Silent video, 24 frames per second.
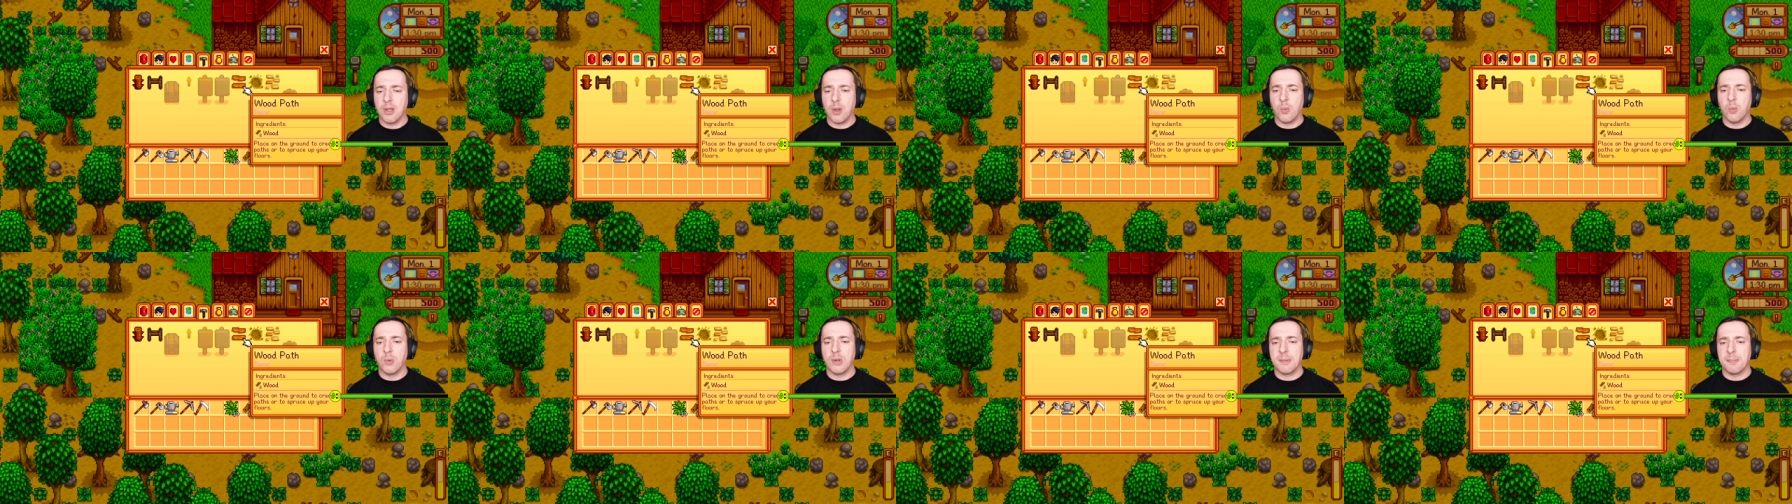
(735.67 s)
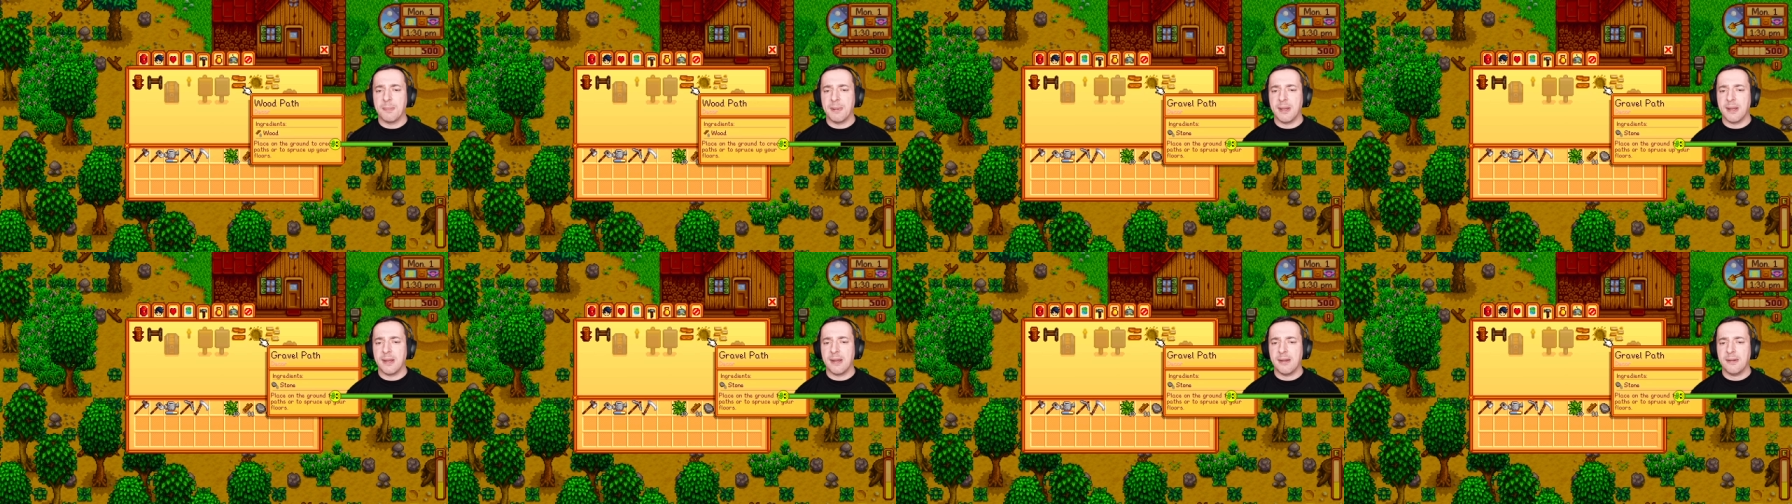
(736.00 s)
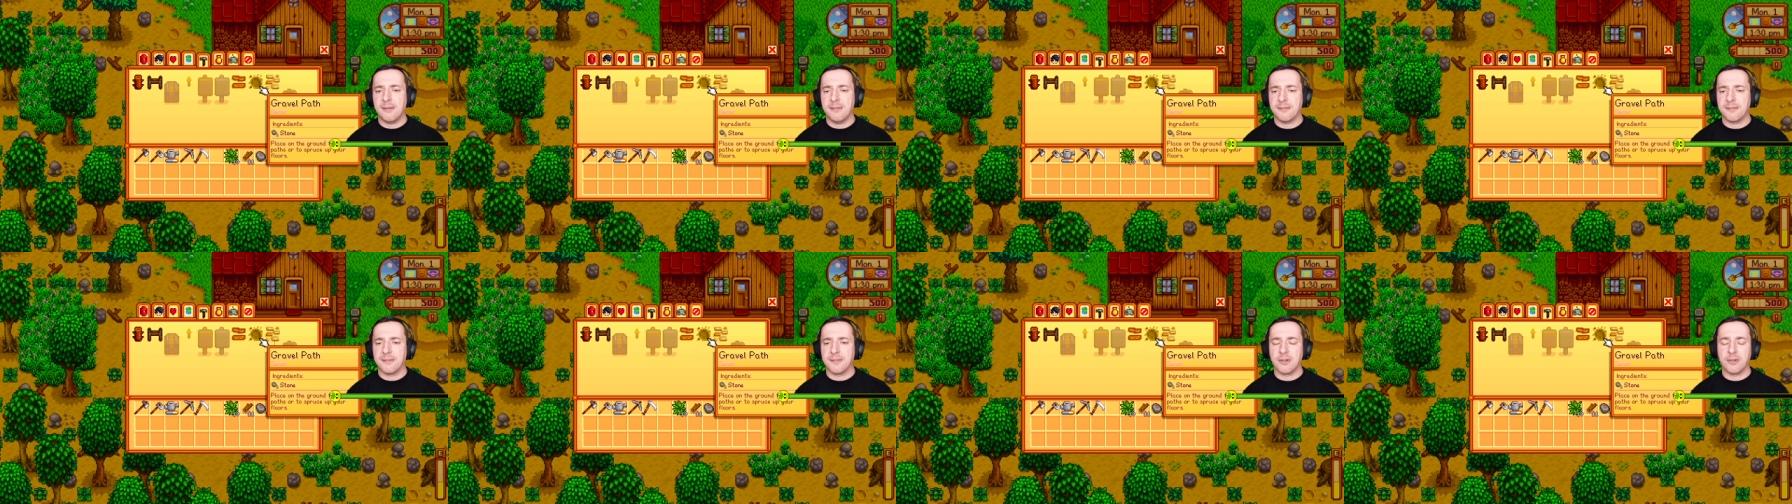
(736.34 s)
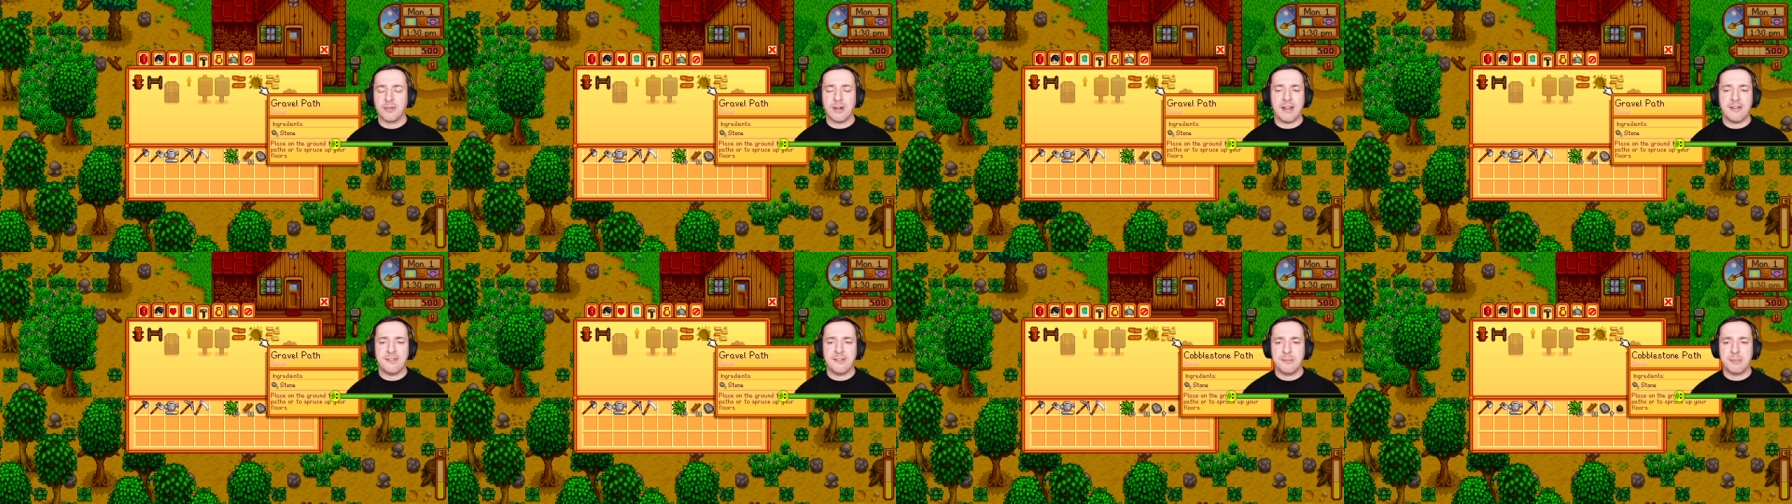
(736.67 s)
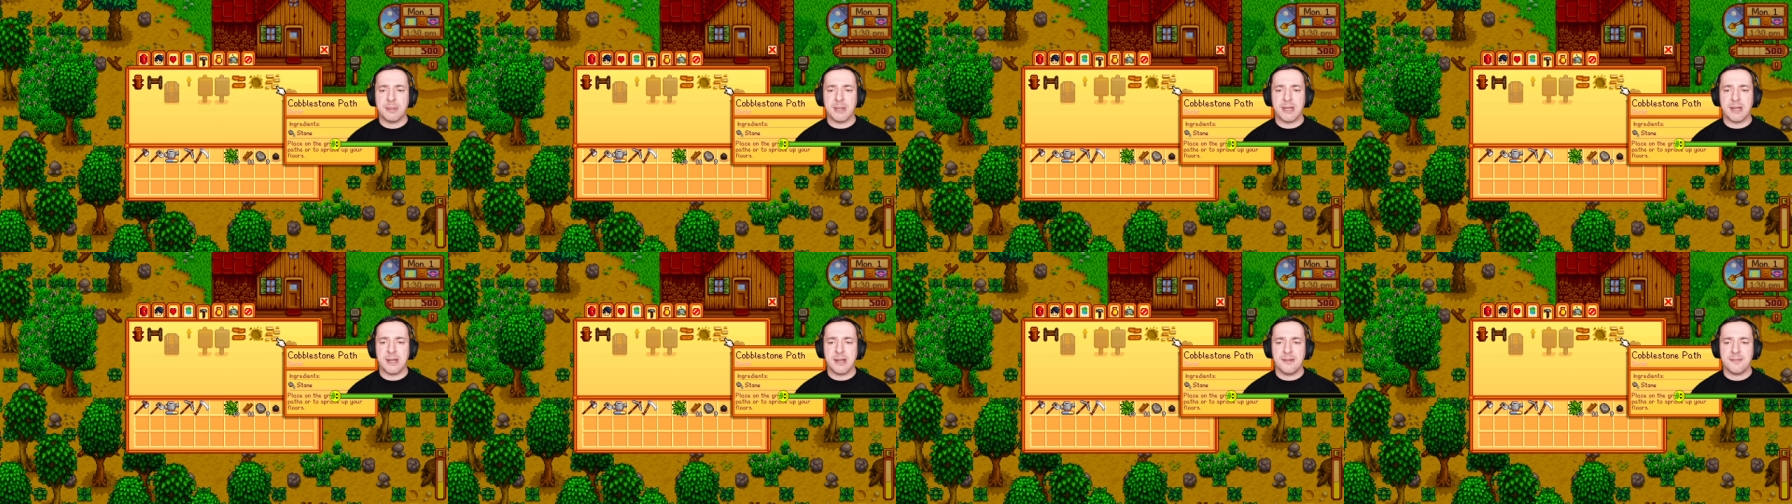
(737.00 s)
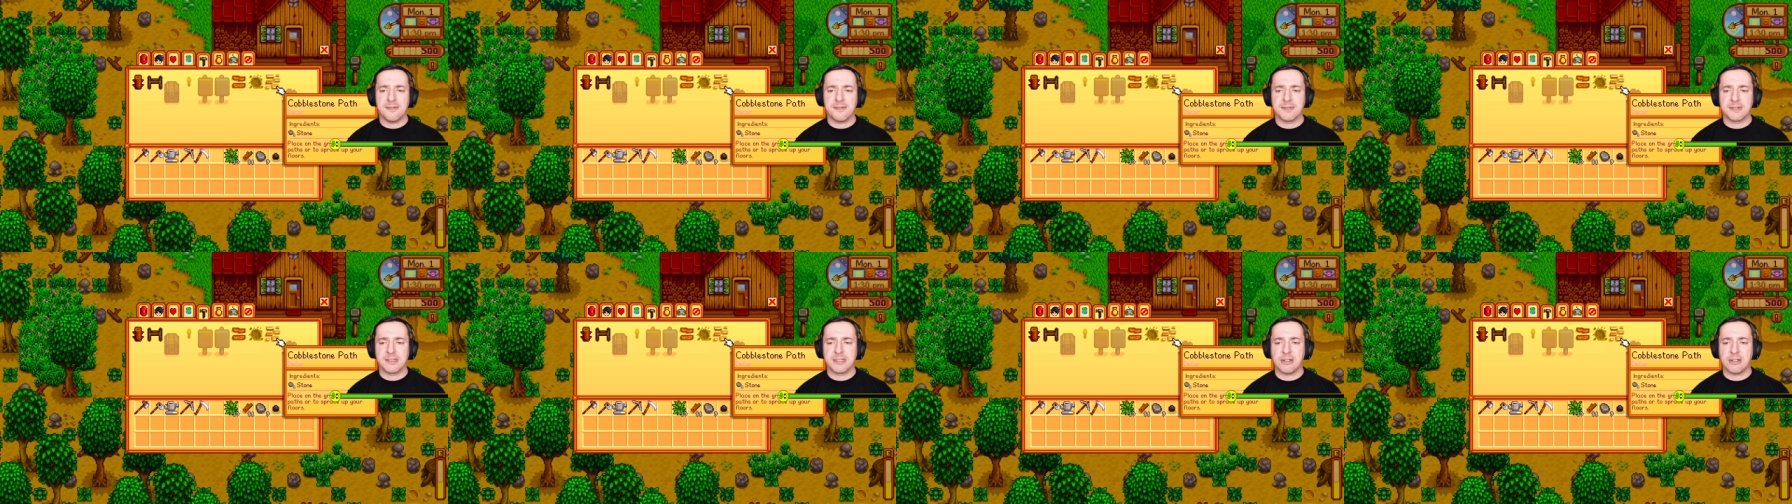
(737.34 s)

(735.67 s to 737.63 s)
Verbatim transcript: wood path, gravel path,